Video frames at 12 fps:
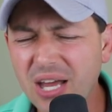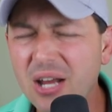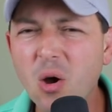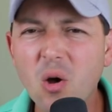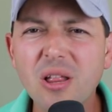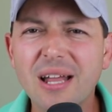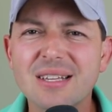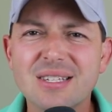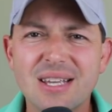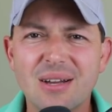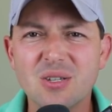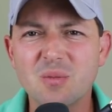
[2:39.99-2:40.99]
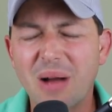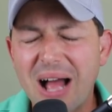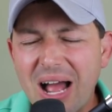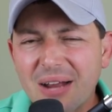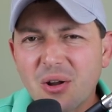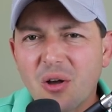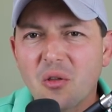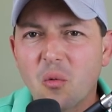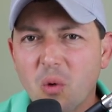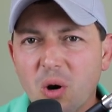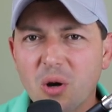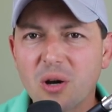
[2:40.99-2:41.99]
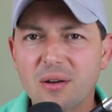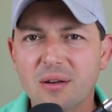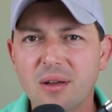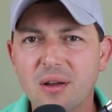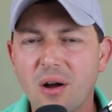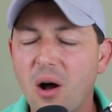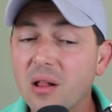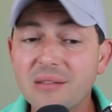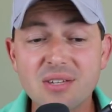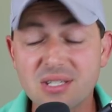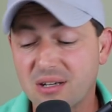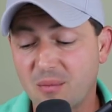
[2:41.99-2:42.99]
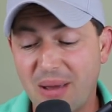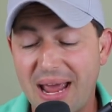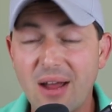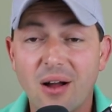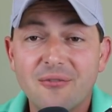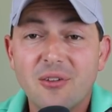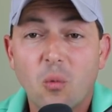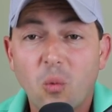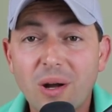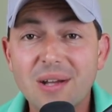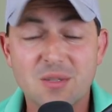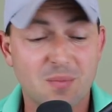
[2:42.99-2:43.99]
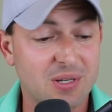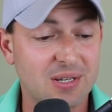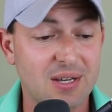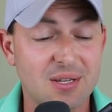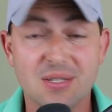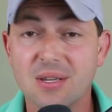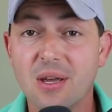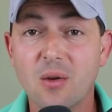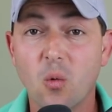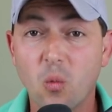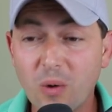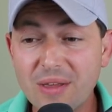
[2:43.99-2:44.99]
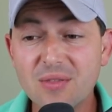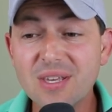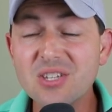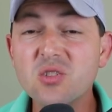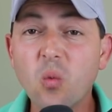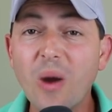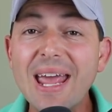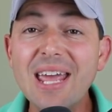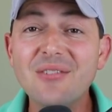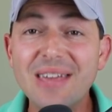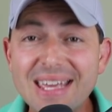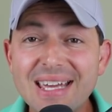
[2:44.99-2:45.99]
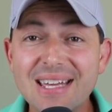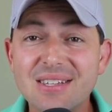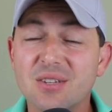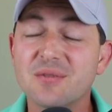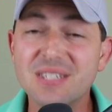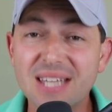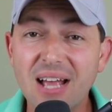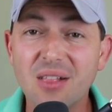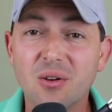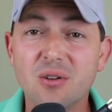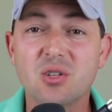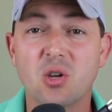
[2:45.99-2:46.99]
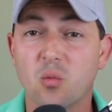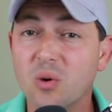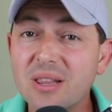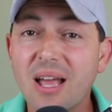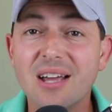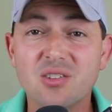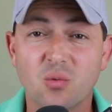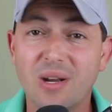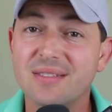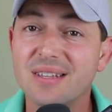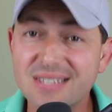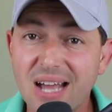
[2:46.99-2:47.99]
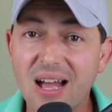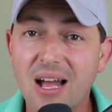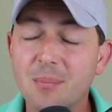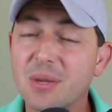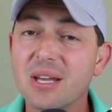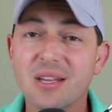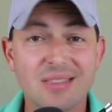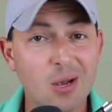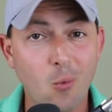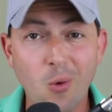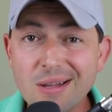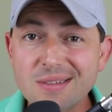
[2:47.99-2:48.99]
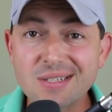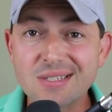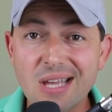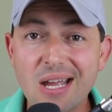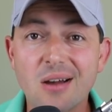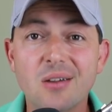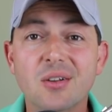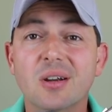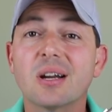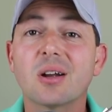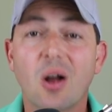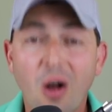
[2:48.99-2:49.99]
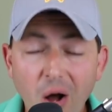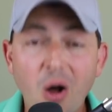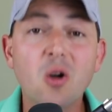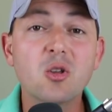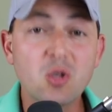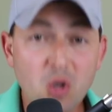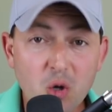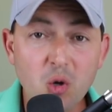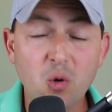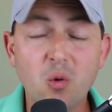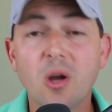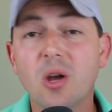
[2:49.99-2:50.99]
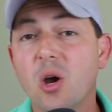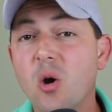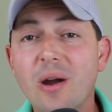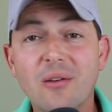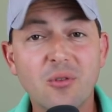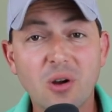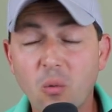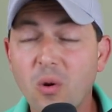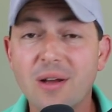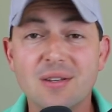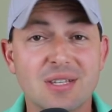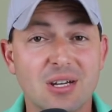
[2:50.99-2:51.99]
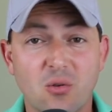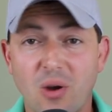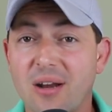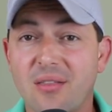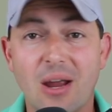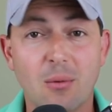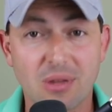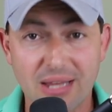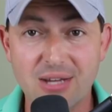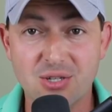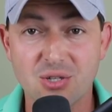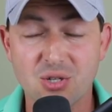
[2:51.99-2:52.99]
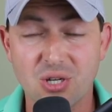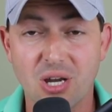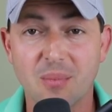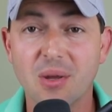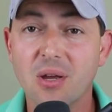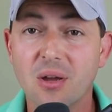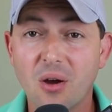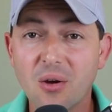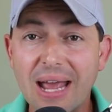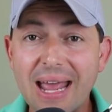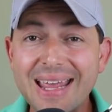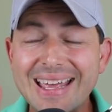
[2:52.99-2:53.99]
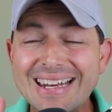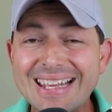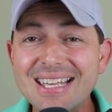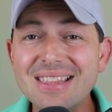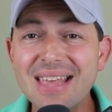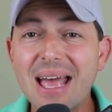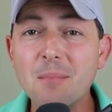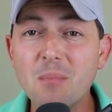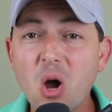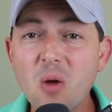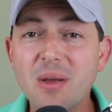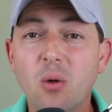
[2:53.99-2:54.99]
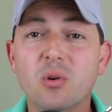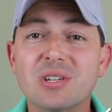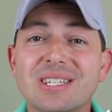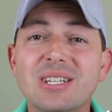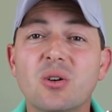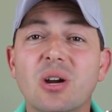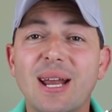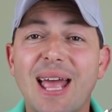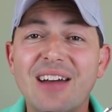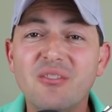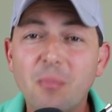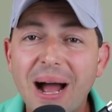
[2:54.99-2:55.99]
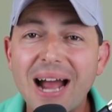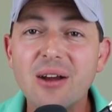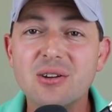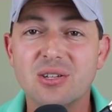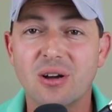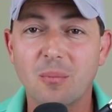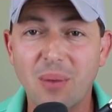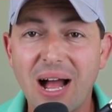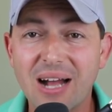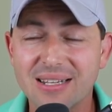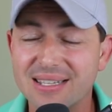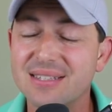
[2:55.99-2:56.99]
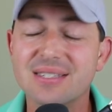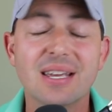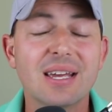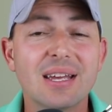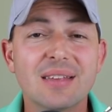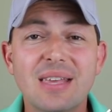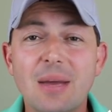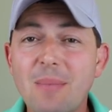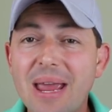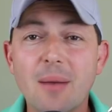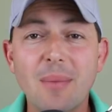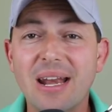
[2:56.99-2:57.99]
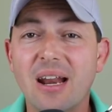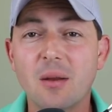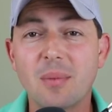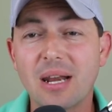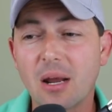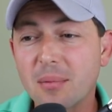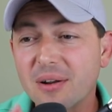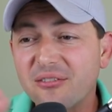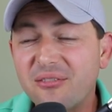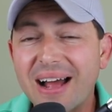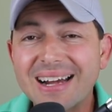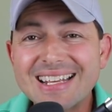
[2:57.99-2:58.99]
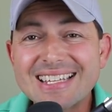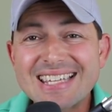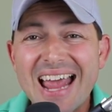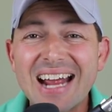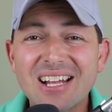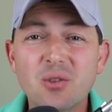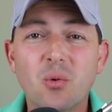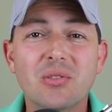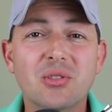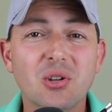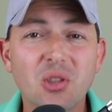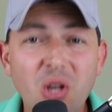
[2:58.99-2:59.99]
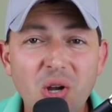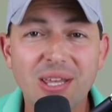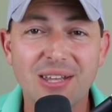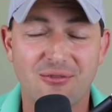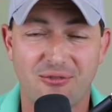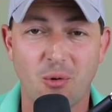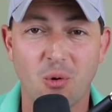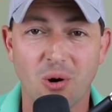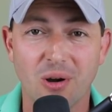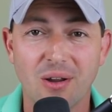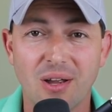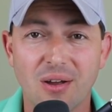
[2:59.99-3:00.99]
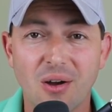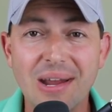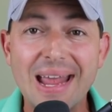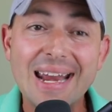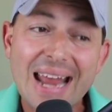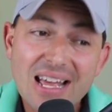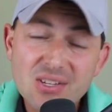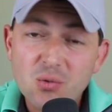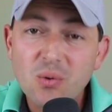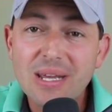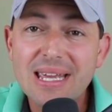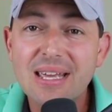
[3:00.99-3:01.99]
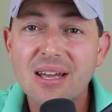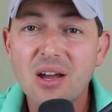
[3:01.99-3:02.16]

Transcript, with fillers: not a whole lot of sales behind all the work. All of it's going to pay off at once, because when this wave hits of sellers who realize we're at the top that want to sell, they're going to call you, whoever it was that created that relationship. Okay, and in that moment, we're still going to have buyers in our pockets that may or may not have been able to find exactly Exactly what they're looking for, okay, and as we